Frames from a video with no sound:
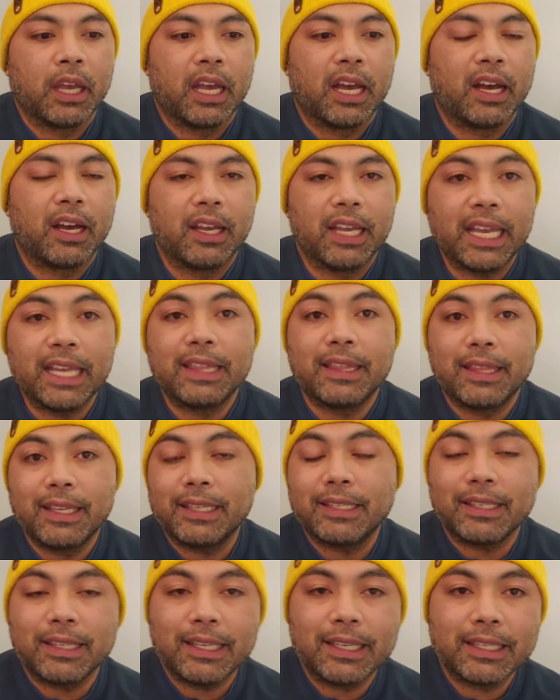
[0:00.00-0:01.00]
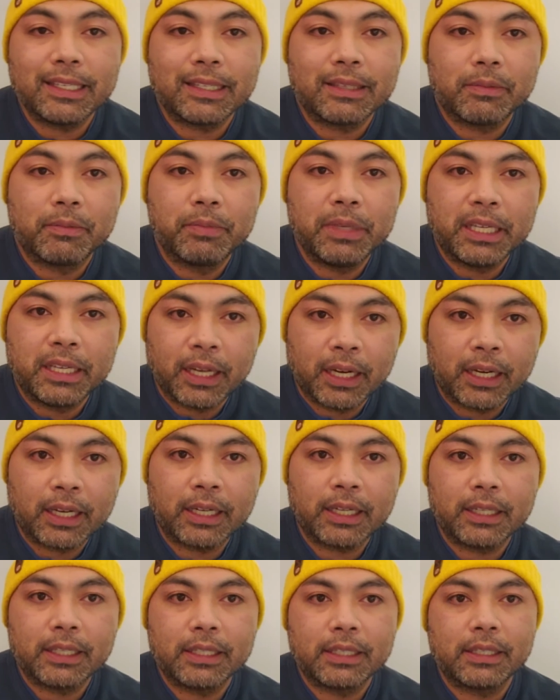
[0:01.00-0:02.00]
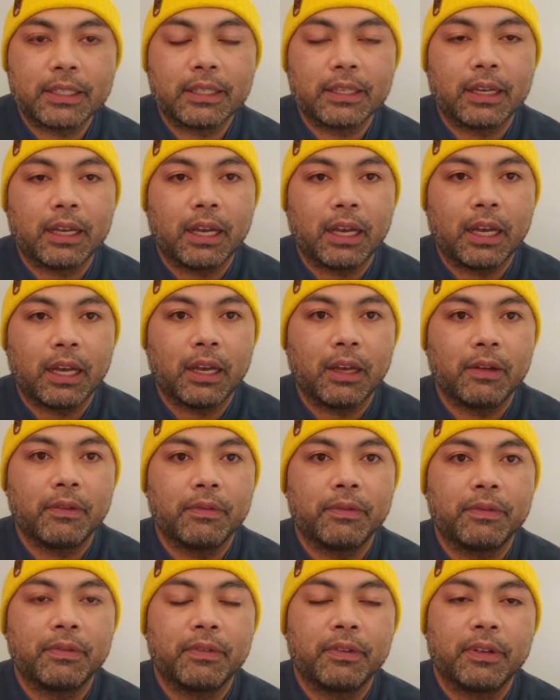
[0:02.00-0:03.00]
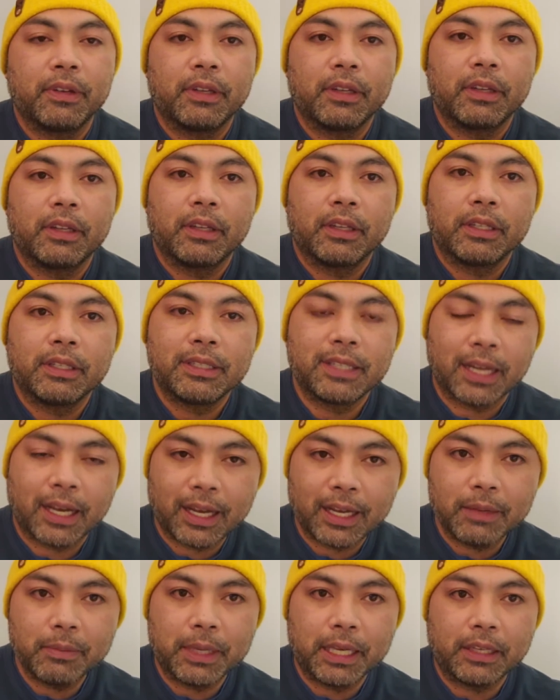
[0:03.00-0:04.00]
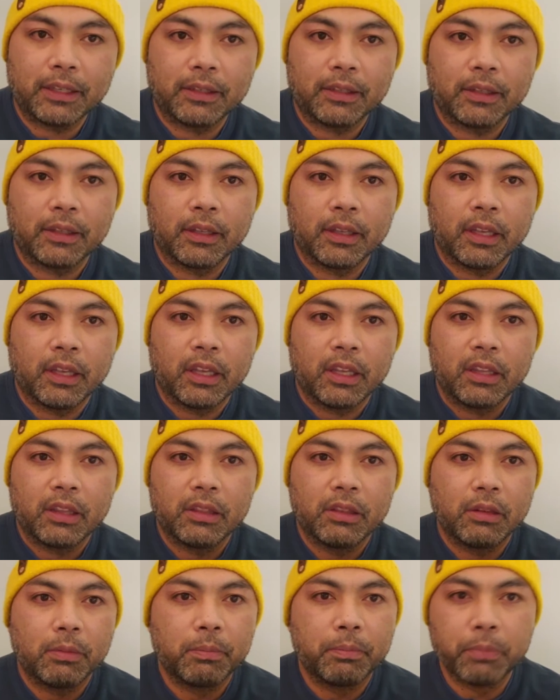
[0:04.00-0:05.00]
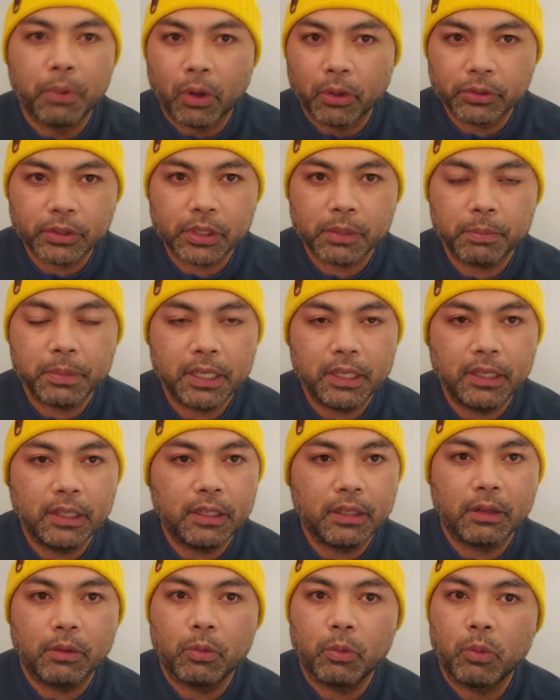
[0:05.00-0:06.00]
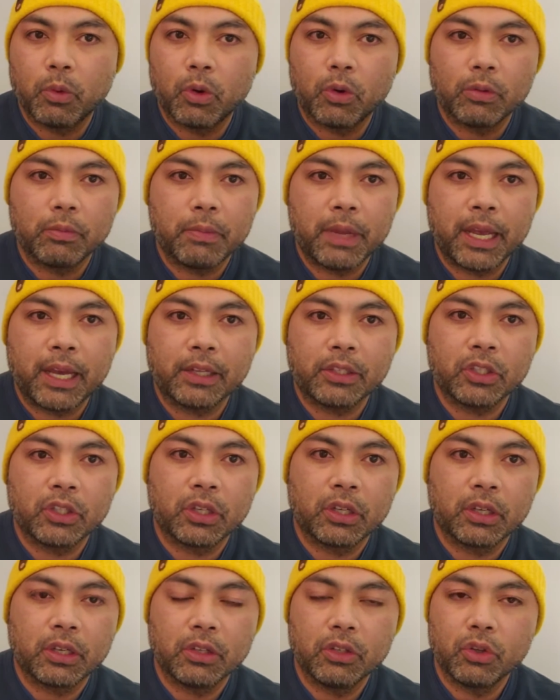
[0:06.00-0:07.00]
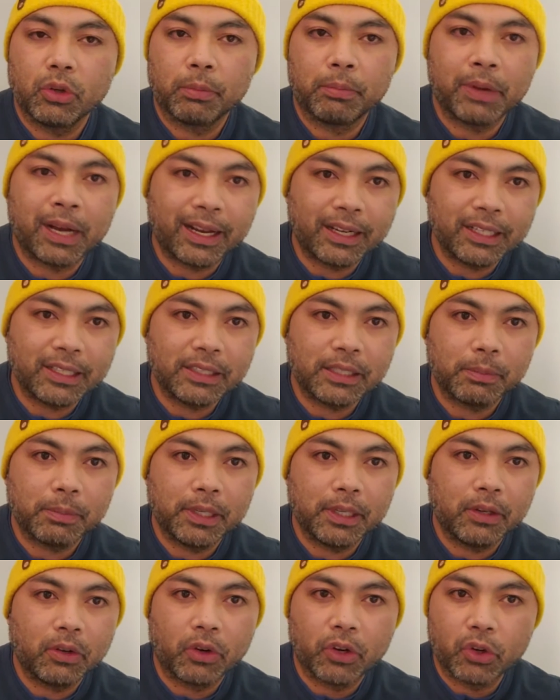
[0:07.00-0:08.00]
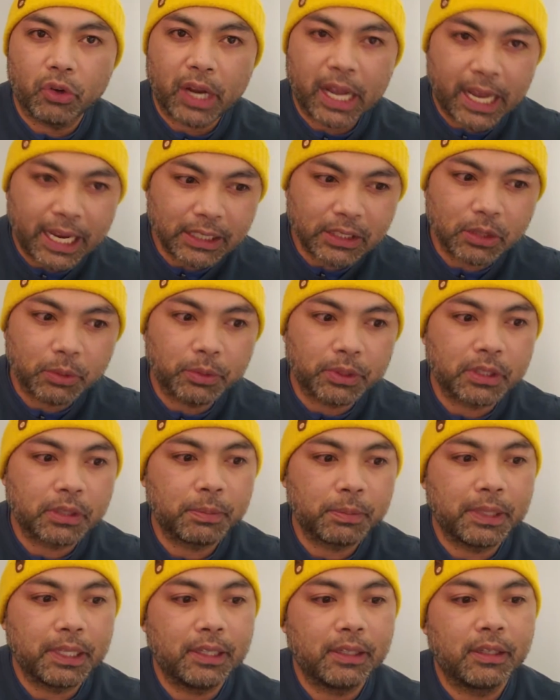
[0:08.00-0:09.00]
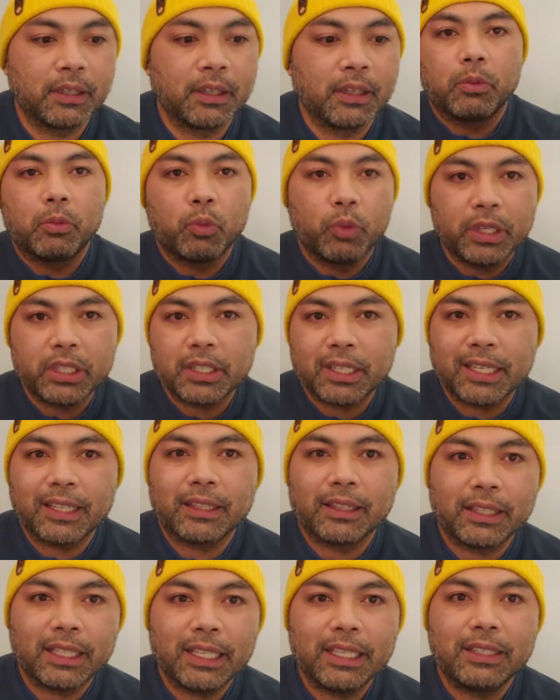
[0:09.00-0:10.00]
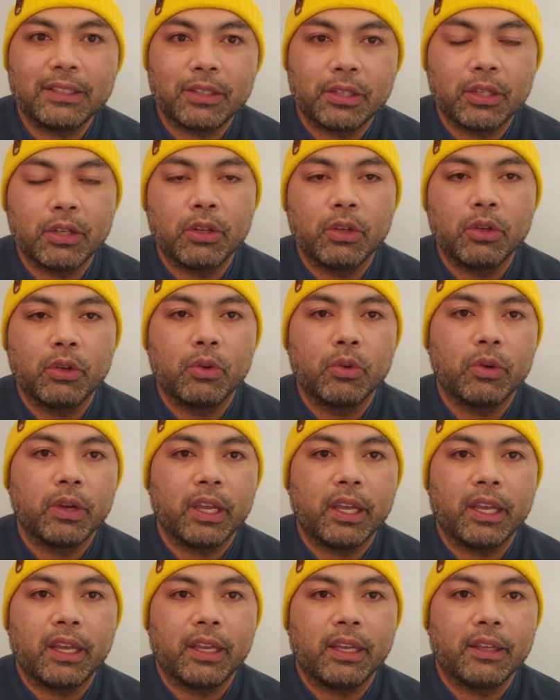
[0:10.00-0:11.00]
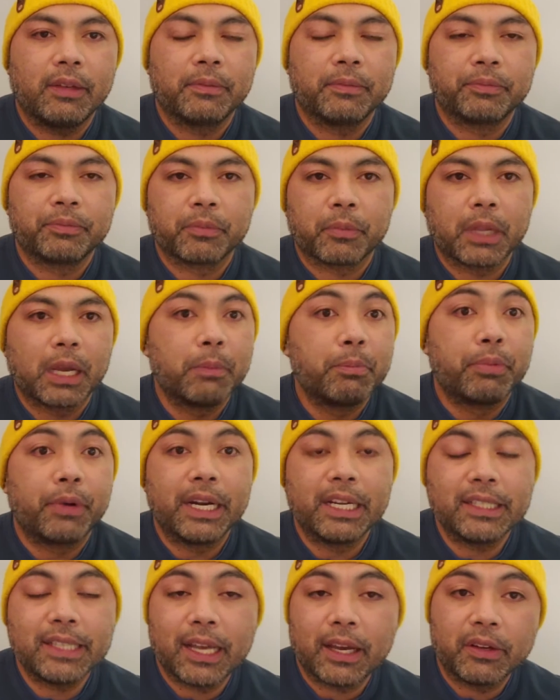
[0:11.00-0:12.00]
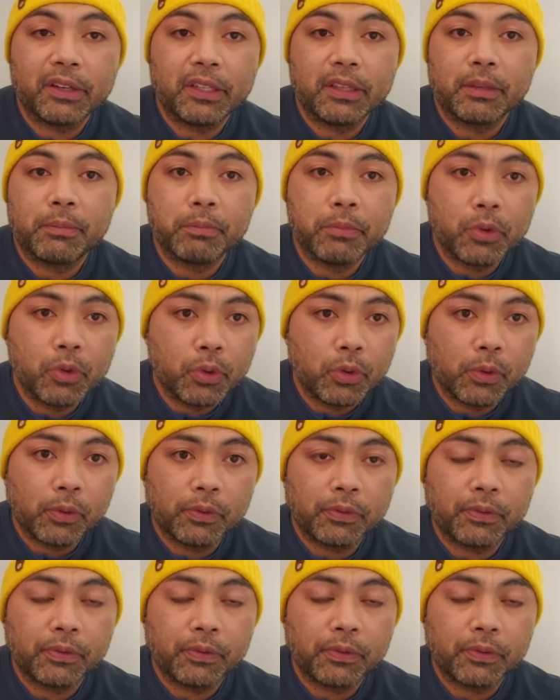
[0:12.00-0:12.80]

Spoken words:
And this is because of timing. The ball speed won't match your body speed or your actual speed, which can lead to a breakdown in the move,